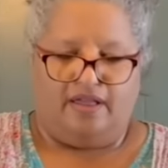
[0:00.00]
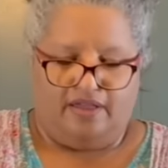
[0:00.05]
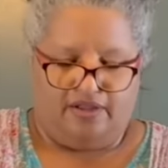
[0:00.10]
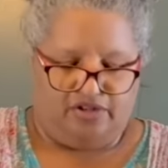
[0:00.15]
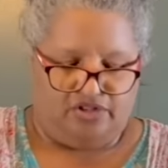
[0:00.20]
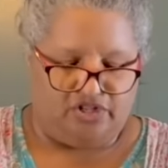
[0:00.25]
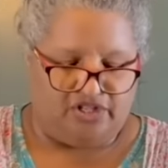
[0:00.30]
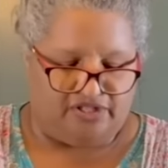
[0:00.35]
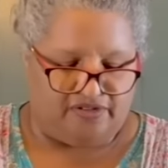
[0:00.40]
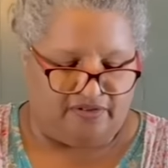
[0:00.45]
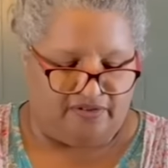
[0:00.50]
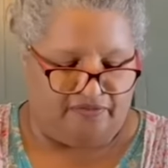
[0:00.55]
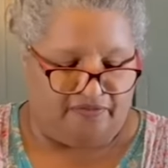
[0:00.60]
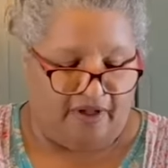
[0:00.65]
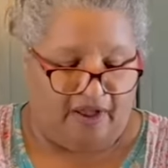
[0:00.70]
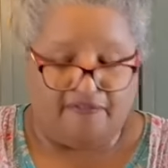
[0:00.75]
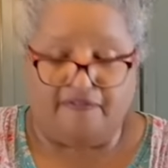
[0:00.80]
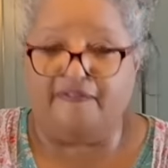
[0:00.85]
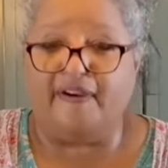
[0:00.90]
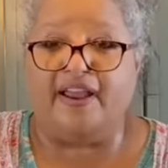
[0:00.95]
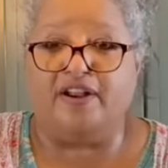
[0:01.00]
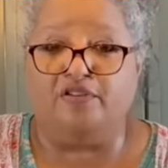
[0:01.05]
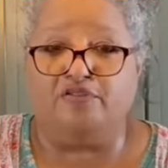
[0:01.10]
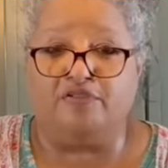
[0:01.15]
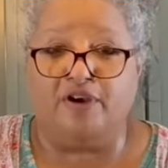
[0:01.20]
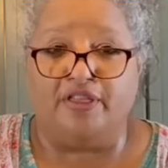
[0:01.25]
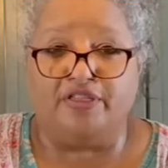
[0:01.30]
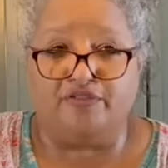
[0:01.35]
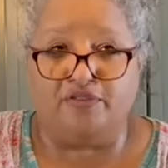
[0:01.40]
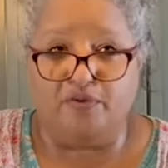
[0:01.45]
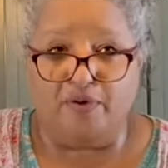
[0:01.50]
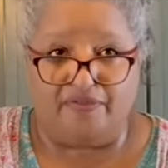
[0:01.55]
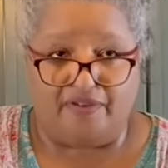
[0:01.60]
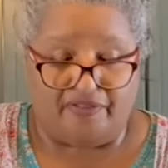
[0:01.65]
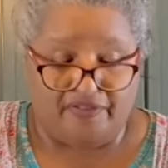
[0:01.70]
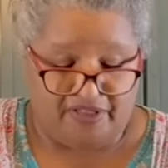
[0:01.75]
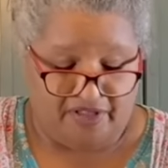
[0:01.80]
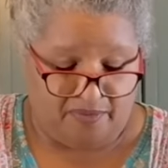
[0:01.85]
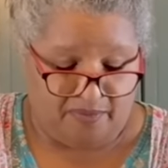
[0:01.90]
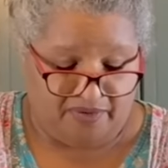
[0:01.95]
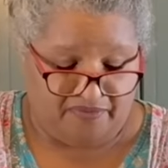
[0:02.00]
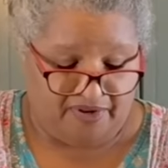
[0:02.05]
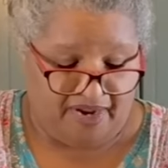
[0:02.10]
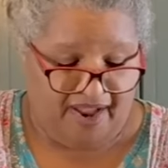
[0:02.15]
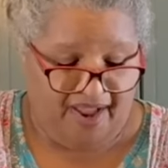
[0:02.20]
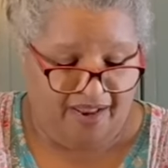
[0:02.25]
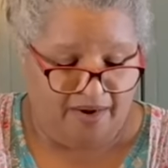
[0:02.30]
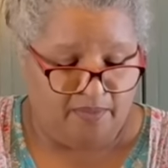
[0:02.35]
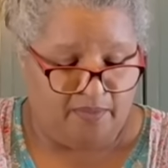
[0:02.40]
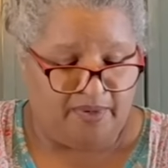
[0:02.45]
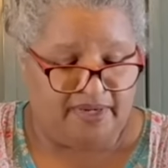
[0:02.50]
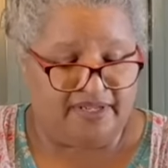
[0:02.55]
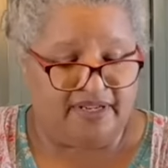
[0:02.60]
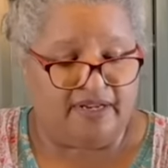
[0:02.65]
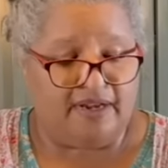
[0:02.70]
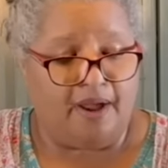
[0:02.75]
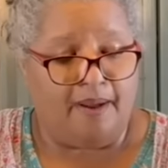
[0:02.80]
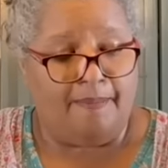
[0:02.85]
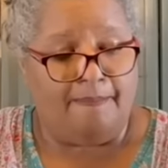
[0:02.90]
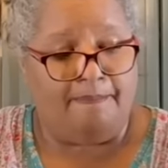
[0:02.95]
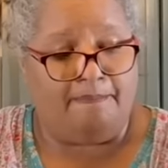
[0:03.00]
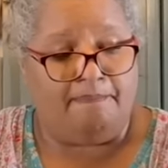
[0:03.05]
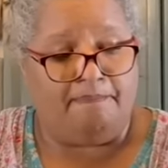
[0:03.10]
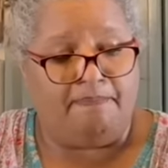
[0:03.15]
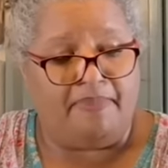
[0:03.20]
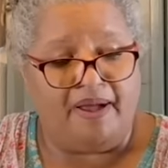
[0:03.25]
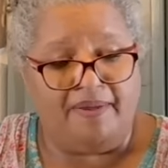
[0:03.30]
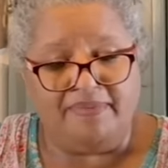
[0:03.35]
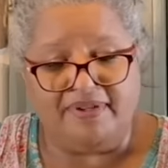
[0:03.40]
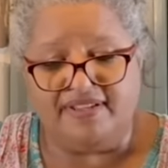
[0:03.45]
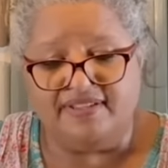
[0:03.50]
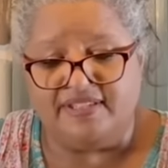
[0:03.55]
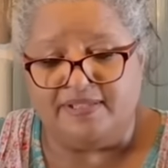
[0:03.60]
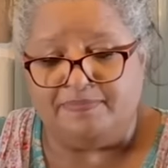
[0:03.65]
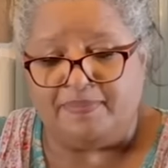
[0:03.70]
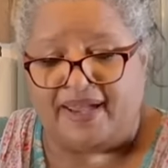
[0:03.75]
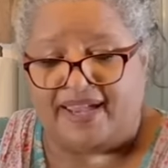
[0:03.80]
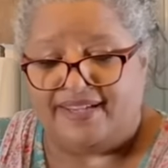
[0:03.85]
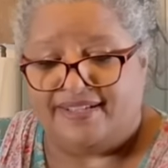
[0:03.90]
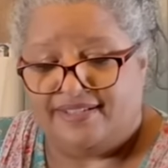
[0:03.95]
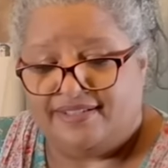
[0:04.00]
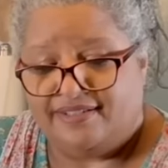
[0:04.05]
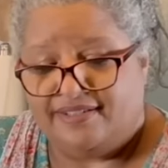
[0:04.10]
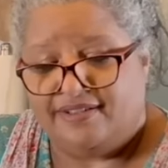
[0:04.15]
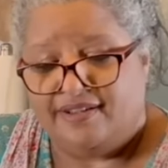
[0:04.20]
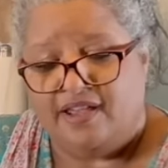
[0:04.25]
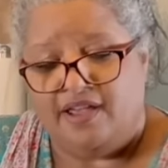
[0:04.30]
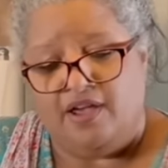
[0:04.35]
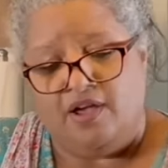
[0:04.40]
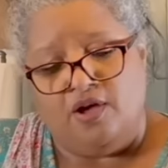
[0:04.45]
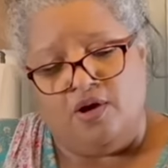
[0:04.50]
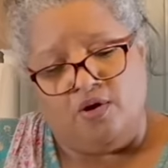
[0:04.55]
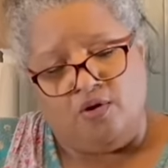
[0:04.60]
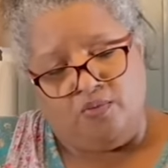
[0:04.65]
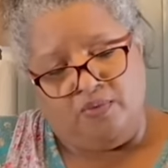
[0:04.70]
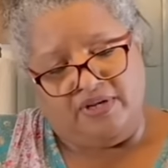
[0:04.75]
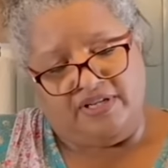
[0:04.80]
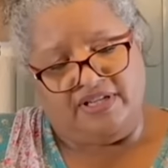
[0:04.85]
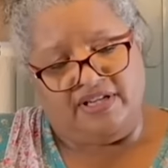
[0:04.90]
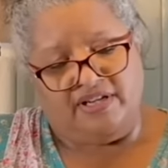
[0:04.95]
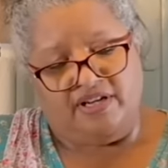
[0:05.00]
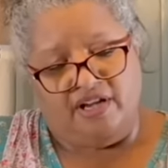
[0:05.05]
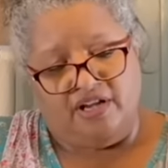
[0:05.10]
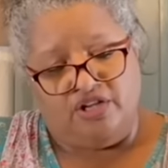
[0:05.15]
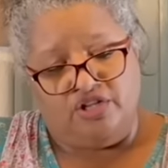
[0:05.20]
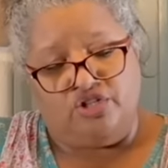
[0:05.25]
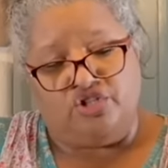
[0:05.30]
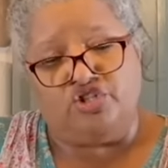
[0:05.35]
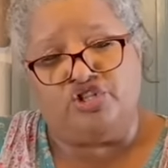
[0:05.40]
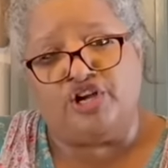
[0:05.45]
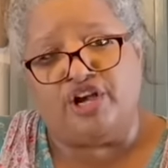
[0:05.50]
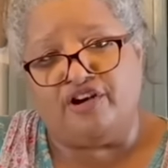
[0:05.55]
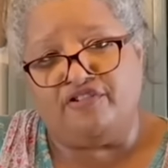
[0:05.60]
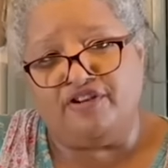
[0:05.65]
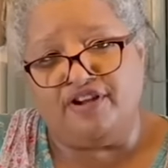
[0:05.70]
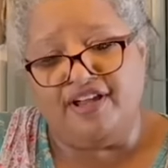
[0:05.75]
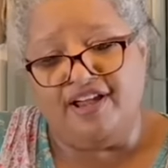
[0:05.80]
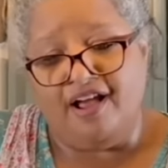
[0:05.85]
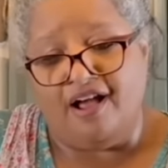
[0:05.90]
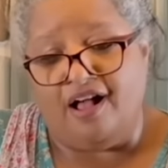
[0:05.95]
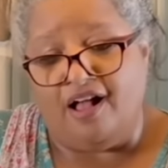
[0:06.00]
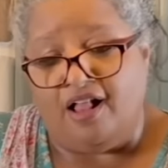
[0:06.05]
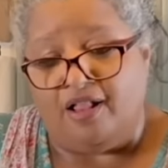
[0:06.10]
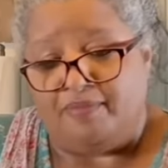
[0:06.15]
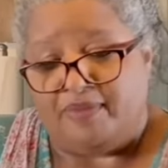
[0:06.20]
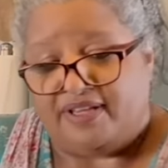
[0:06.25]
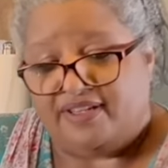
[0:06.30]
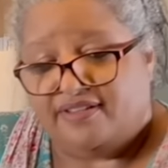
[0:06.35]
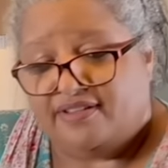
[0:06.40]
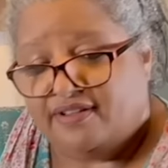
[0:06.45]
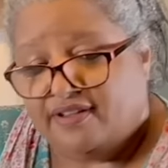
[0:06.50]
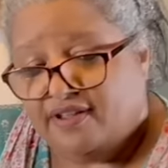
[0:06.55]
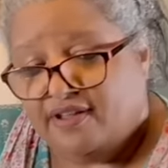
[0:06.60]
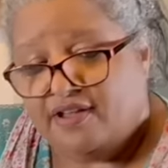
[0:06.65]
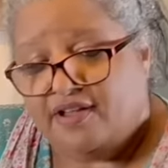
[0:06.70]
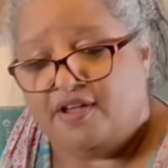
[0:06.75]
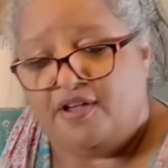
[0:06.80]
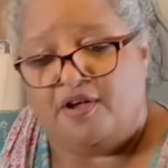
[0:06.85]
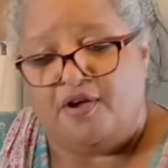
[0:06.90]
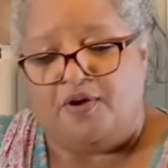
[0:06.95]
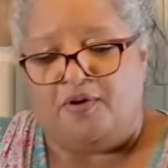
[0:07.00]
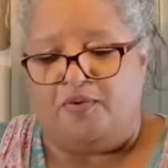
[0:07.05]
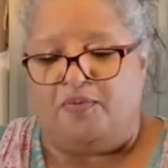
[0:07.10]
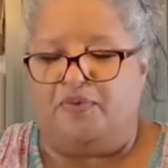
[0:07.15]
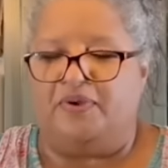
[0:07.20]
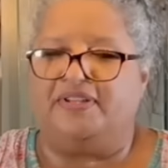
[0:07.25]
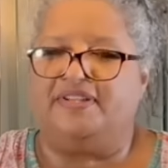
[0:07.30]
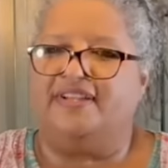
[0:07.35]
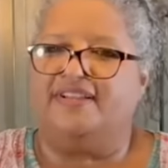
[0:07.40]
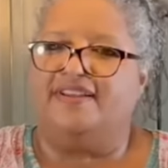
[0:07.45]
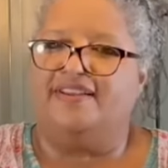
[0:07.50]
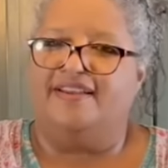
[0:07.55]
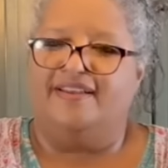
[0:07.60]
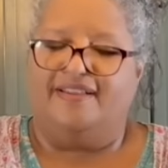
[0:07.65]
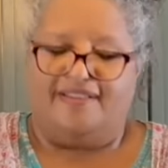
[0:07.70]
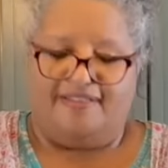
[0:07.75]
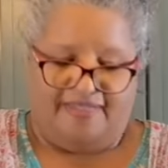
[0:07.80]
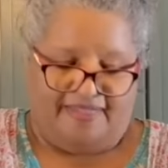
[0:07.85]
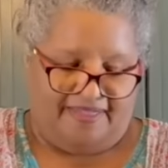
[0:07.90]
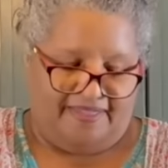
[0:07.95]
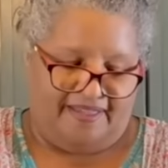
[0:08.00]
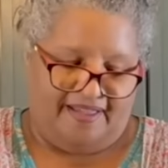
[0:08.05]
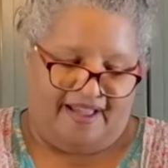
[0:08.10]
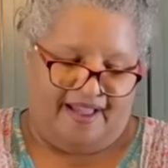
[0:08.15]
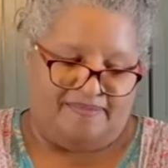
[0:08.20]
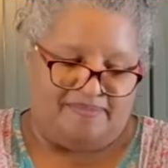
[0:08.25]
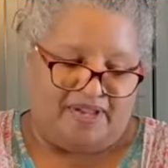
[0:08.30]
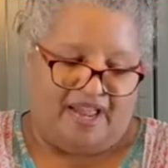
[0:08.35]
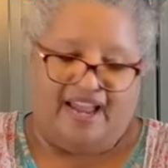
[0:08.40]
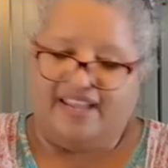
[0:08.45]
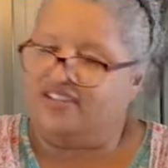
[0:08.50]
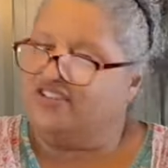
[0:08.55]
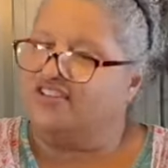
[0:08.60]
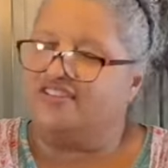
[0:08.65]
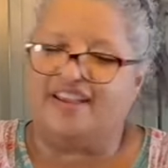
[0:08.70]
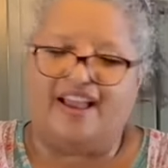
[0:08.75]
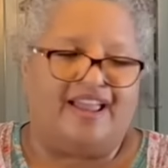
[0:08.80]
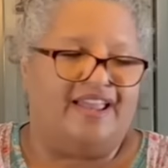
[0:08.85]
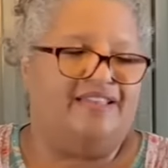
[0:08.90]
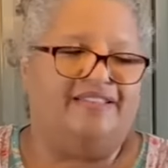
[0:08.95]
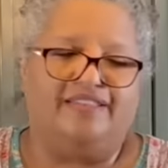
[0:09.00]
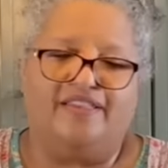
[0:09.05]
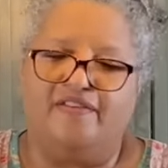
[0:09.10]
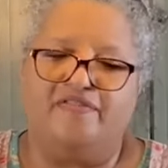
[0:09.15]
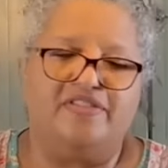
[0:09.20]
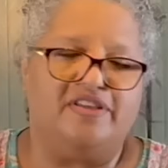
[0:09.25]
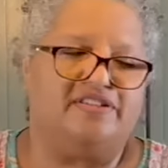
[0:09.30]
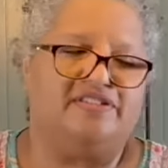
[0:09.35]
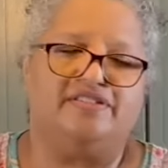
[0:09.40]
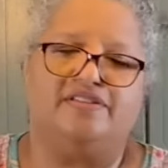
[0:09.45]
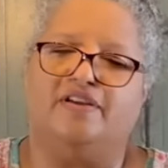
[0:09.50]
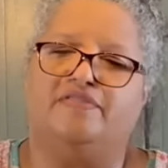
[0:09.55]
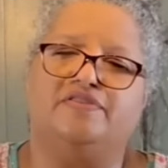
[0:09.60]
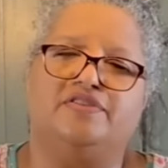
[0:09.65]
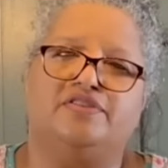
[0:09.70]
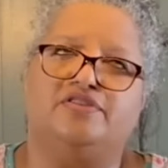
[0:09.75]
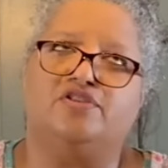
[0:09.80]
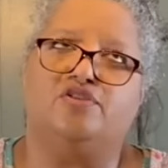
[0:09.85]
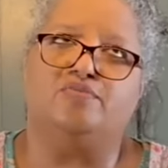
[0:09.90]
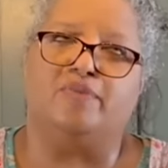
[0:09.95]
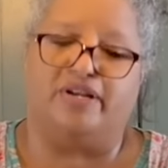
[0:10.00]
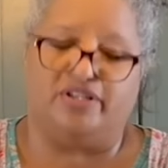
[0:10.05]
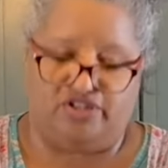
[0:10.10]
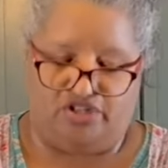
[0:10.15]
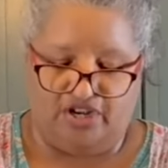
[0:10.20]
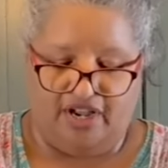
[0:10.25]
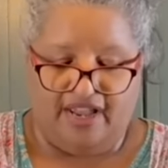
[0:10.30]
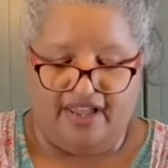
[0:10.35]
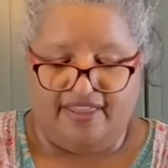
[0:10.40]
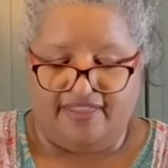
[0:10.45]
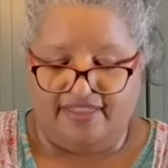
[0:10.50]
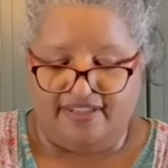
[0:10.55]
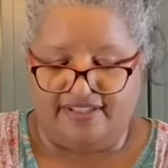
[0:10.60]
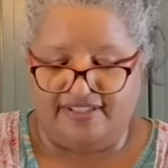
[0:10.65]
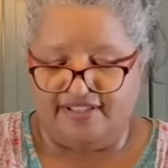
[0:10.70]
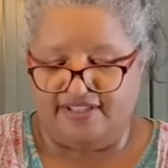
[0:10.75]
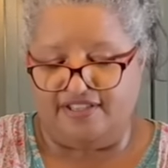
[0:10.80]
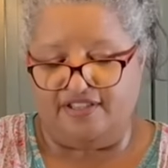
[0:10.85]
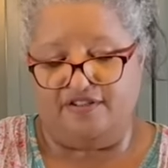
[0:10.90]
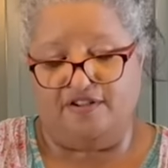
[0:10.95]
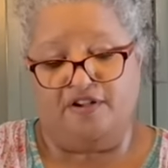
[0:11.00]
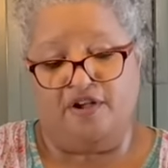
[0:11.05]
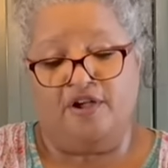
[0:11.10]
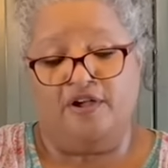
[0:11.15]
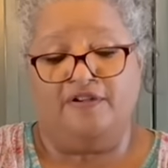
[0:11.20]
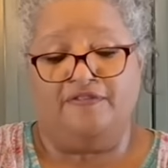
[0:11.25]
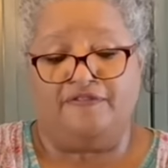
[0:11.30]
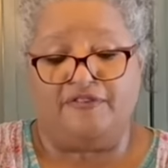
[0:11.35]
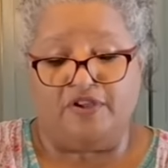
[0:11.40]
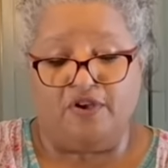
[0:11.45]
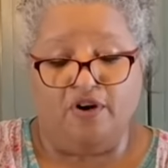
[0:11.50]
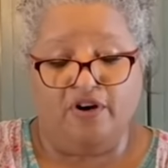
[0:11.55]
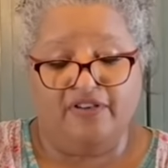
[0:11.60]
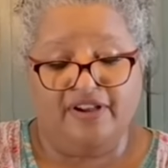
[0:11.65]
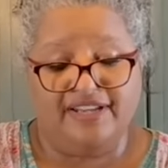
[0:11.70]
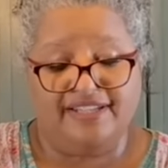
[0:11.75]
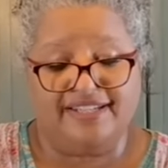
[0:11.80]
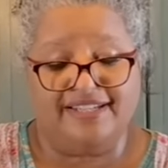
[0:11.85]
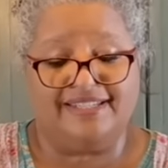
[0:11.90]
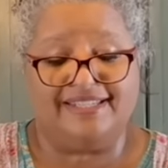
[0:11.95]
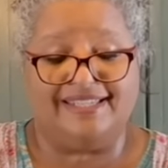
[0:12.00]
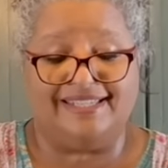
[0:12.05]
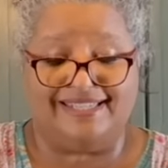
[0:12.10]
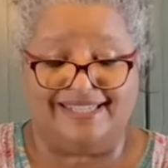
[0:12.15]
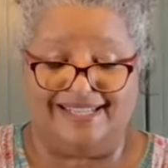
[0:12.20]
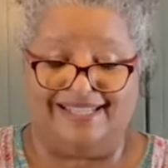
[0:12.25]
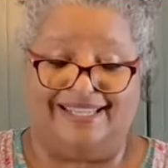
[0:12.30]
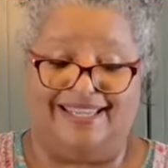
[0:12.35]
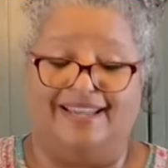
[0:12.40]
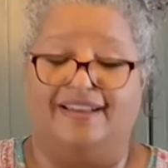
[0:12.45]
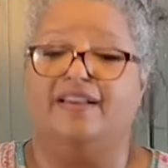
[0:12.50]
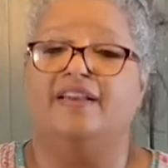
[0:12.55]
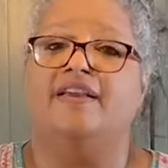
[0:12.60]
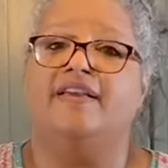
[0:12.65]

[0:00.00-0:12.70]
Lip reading: Just a final run through of everything we've got. We did pumpkin spice. We did cherry almond. We did, I love this stuff so much. This is the Fiori di Sicilia.